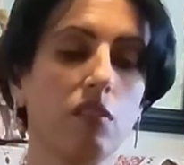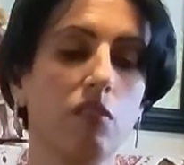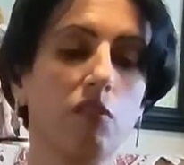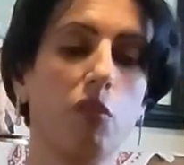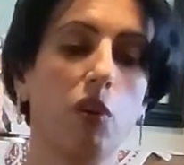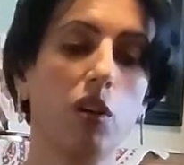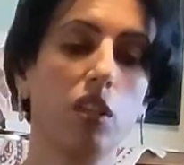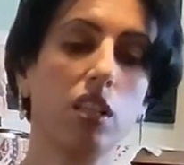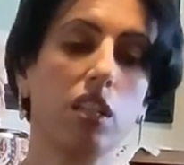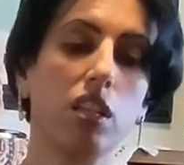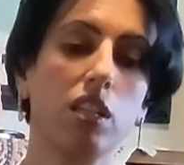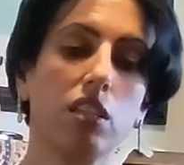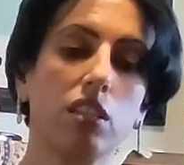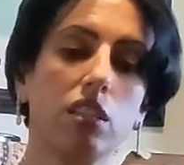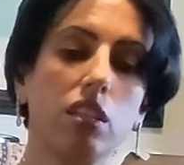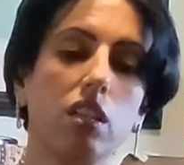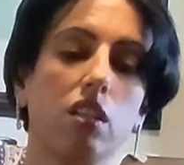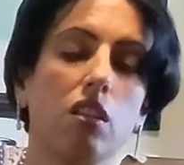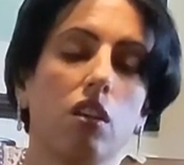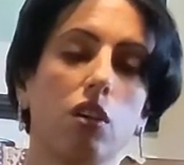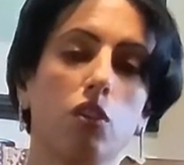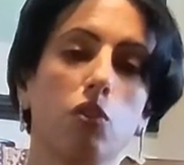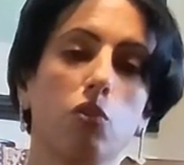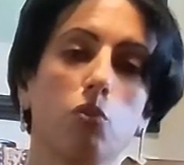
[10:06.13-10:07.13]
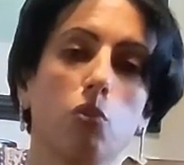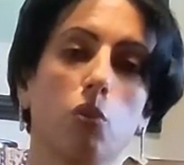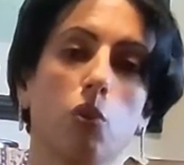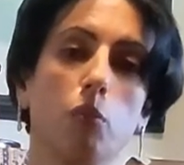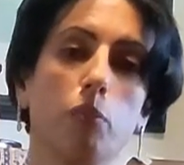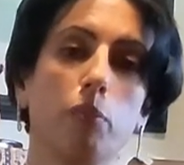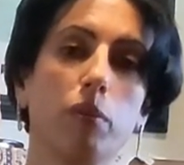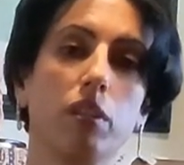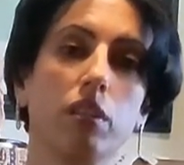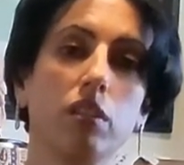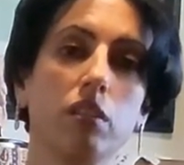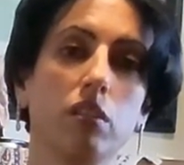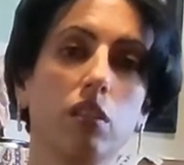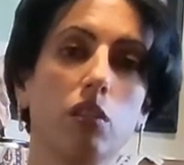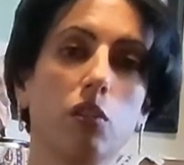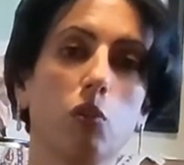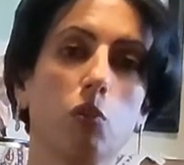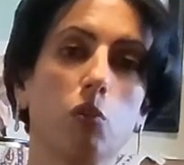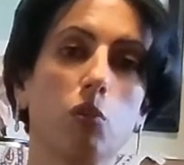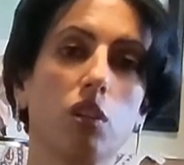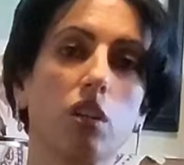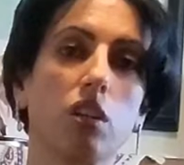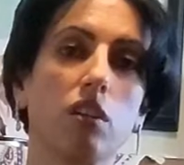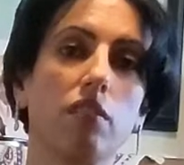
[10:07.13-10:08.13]
One leg they like to open, they're
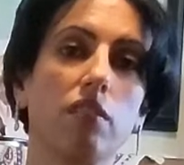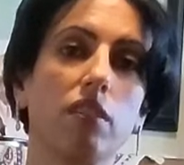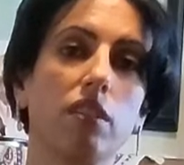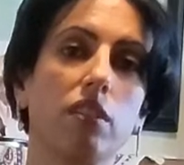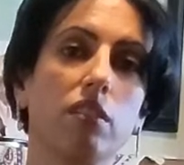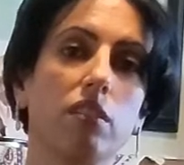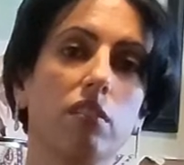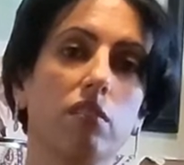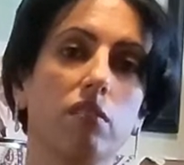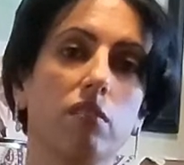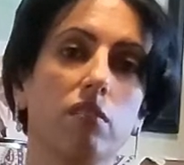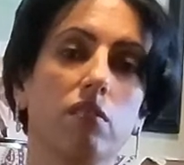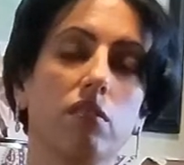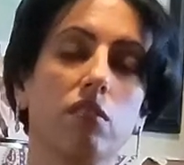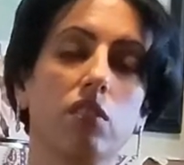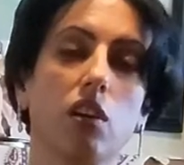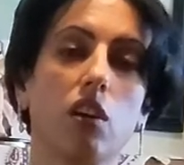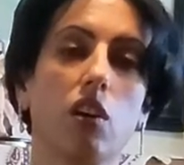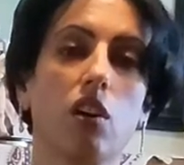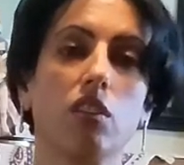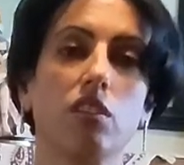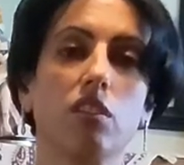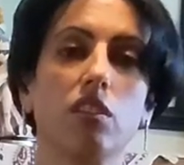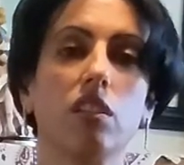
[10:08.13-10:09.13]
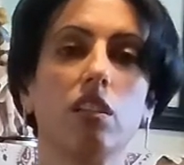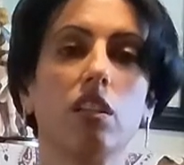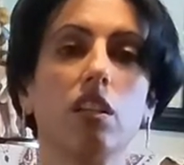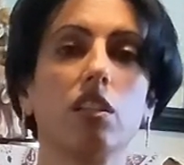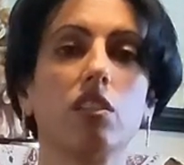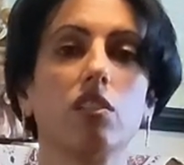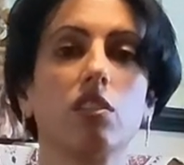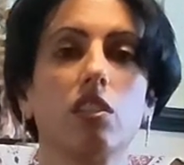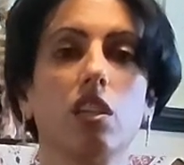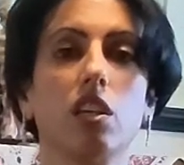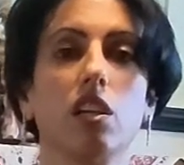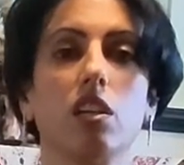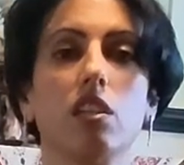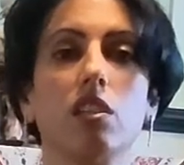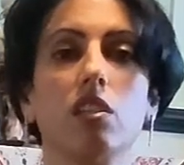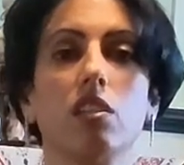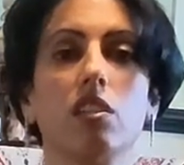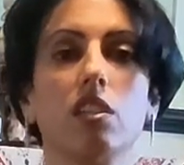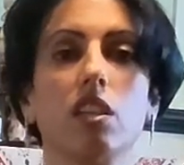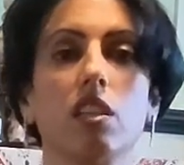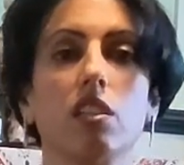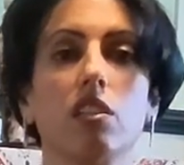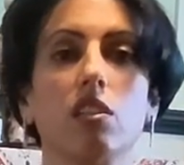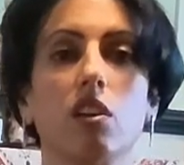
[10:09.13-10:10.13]
okay with. The other leg they
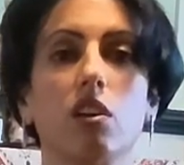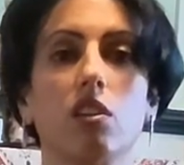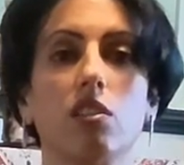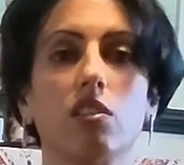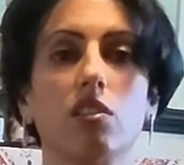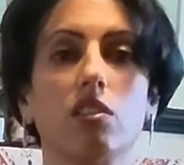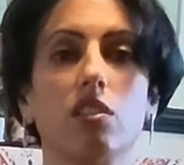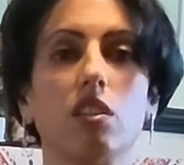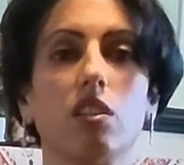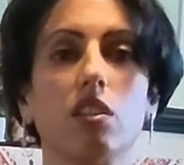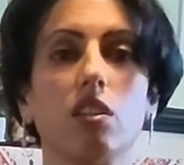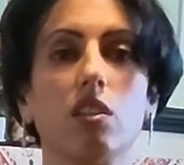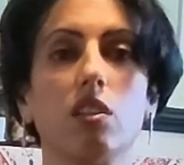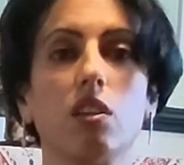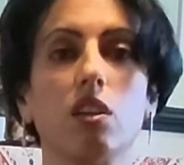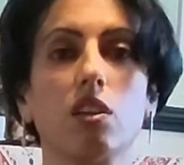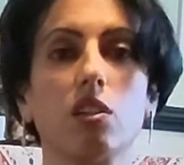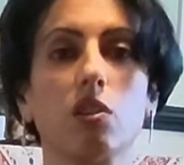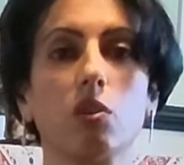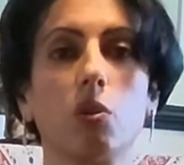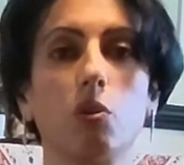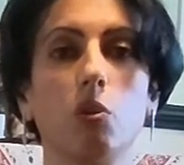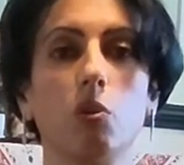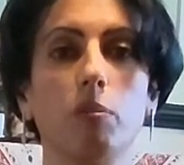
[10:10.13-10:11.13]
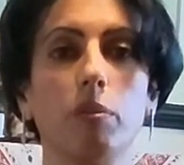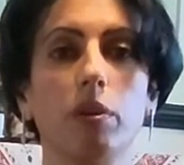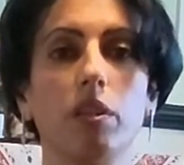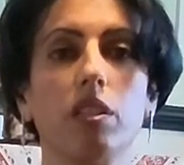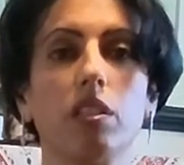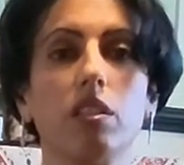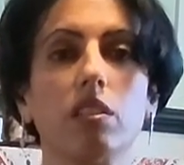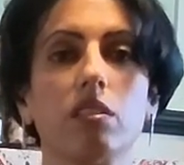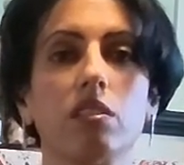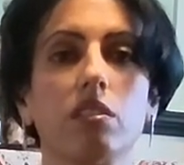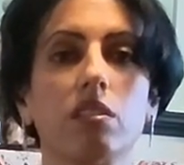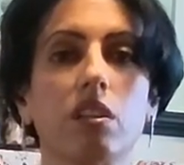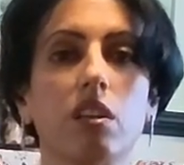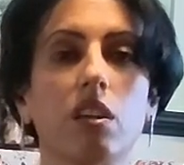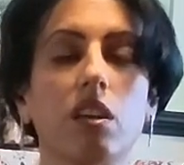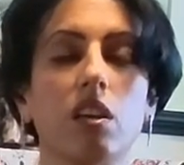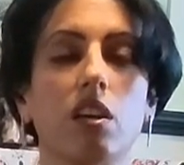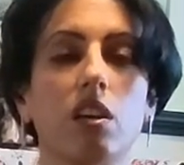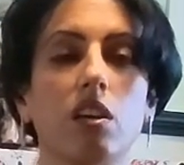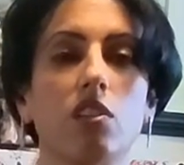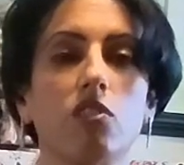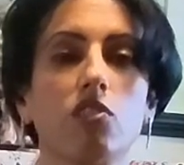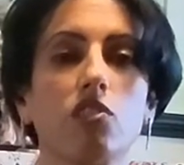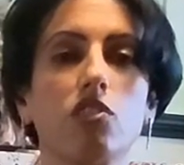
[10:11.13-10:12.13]
cannot really like open it.
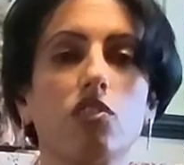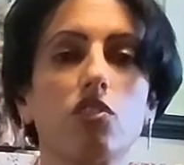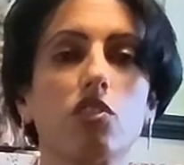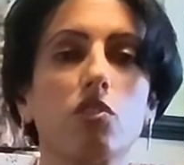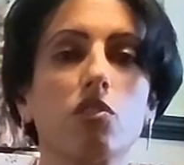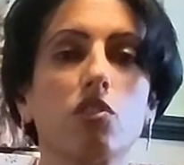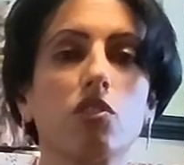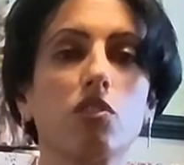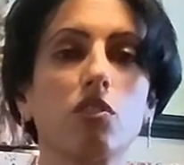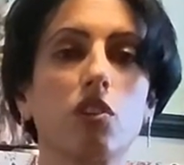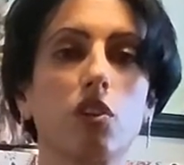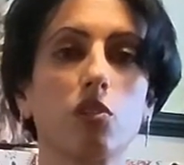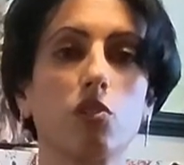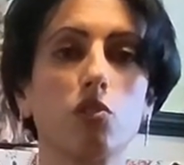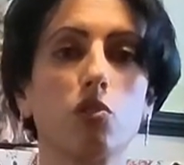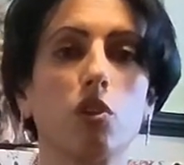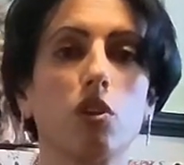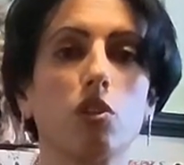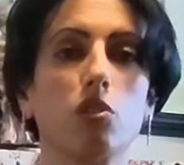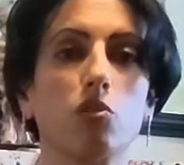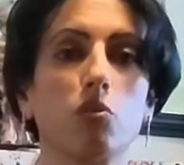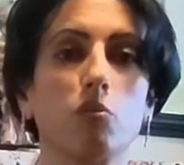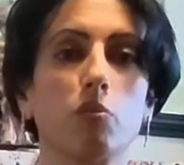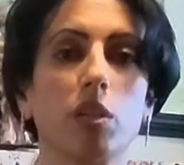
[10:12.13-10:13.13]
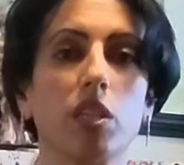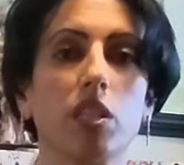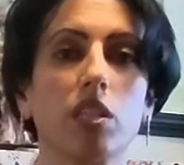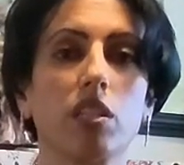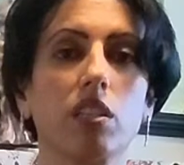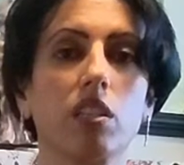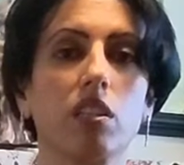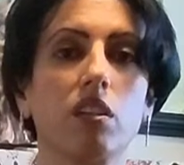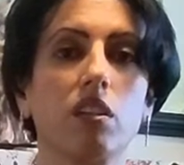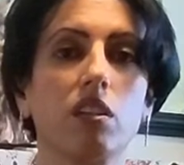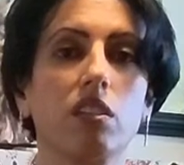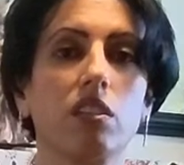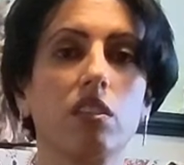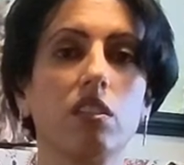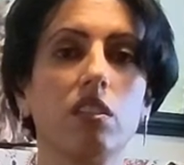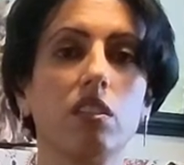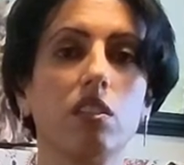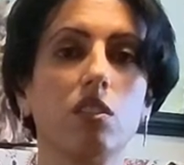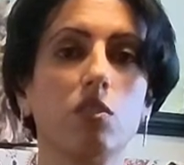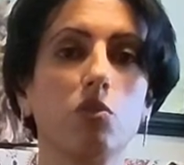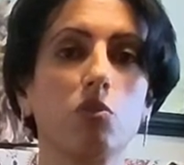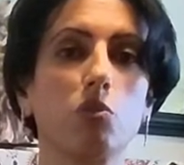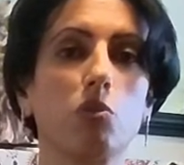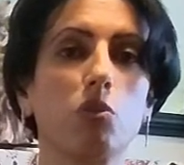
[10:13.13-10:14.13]
So just try to make it like
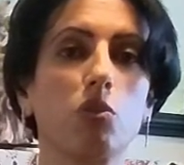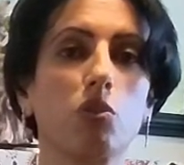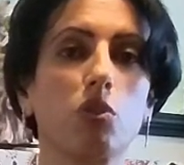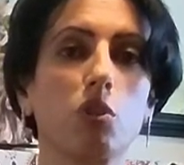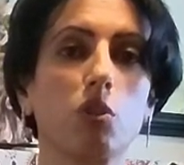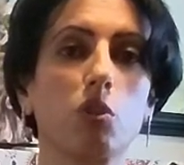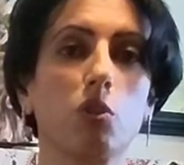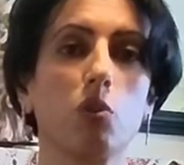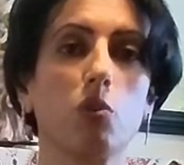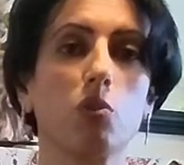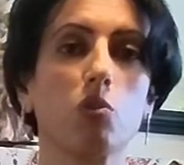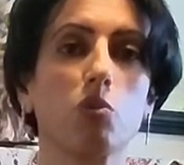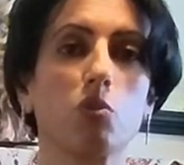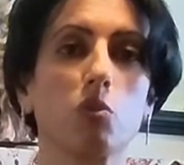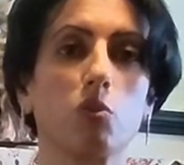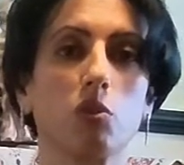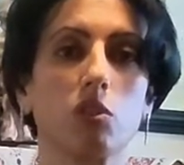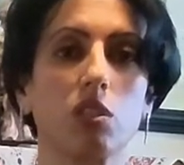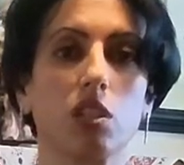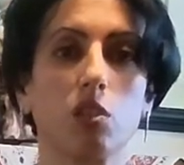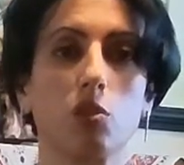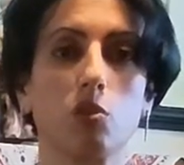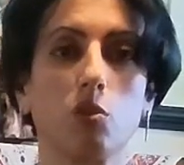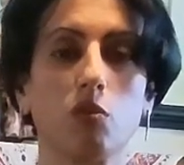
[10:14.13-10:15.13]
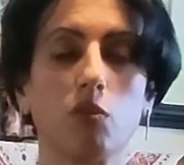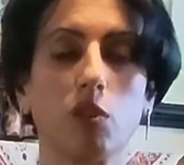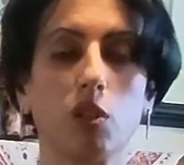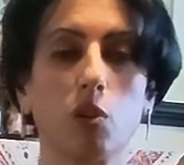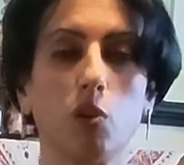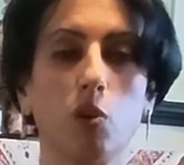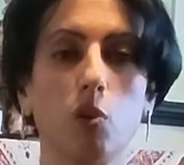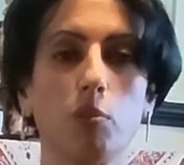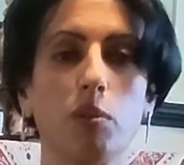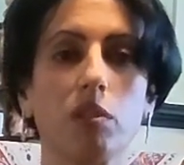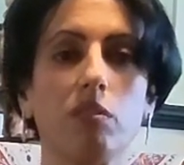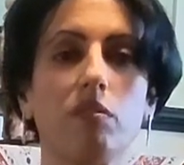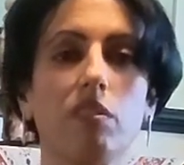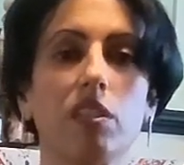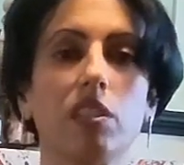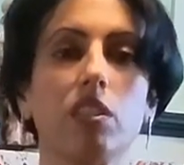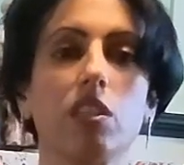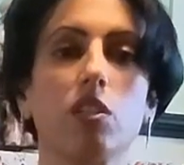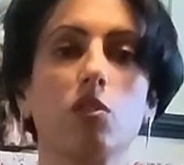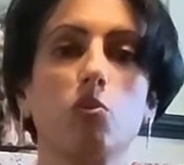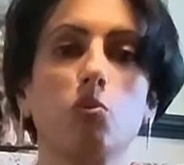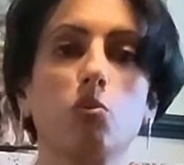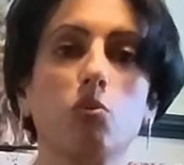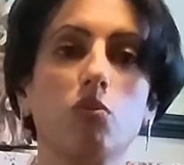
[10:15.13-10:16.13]
this or close, or they don't want to open. When
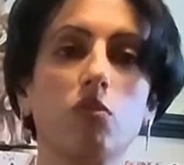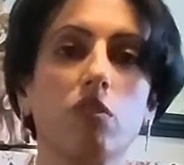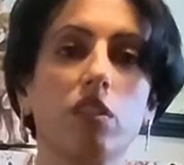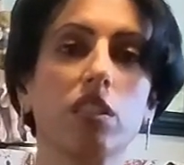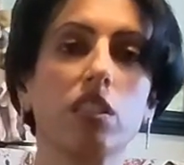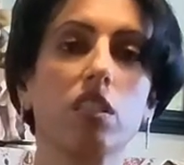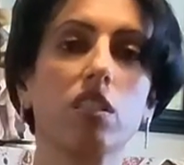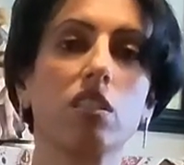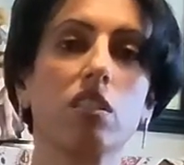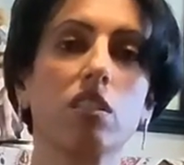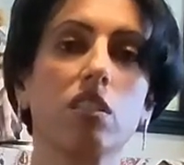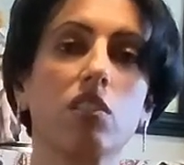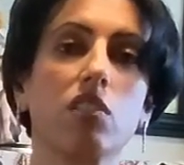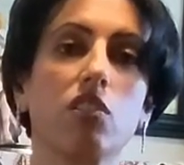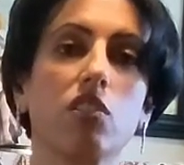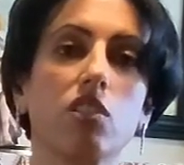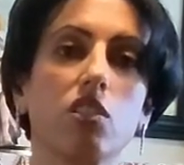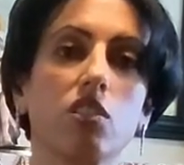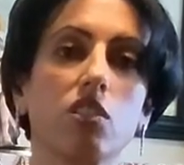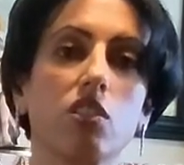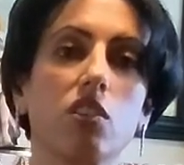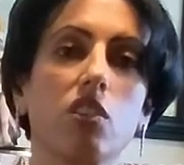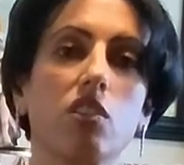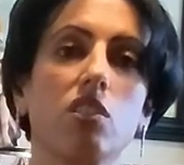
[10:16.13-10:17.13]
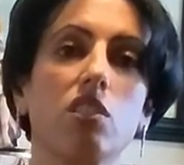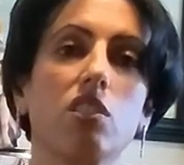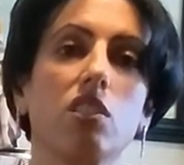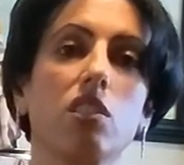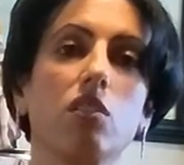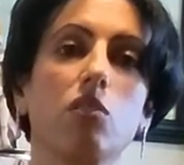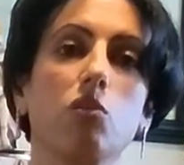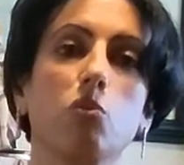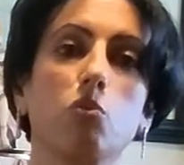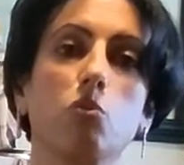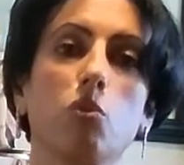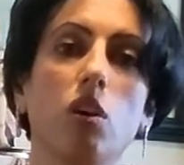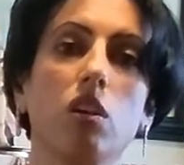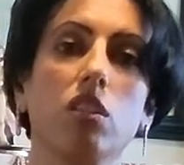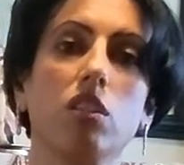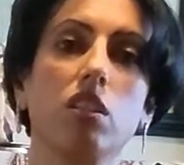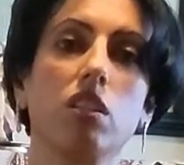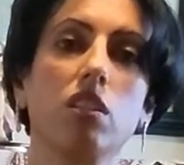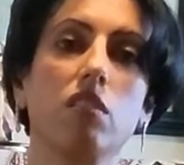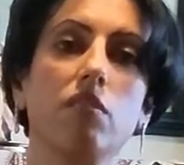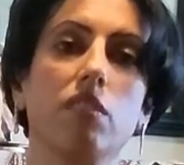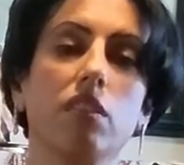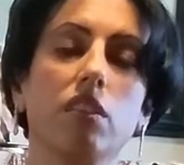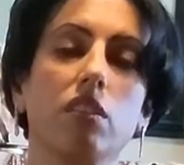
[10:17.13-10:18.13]
they sit crisscross, they do
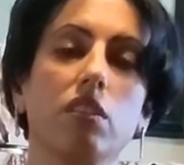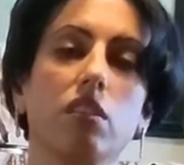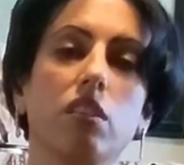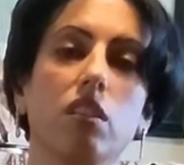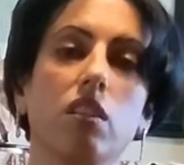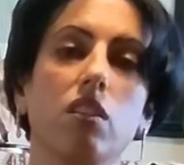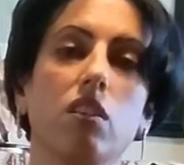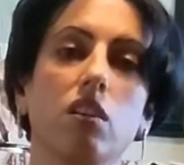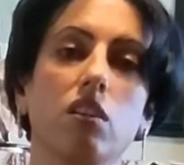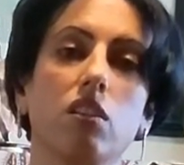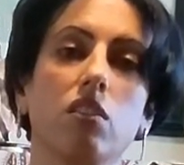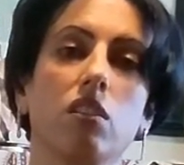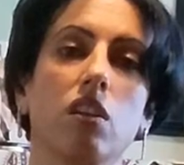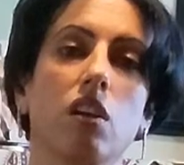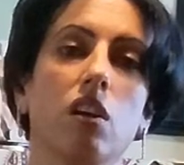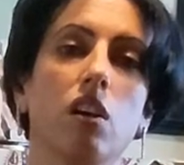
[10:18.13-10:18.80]
uneven. They like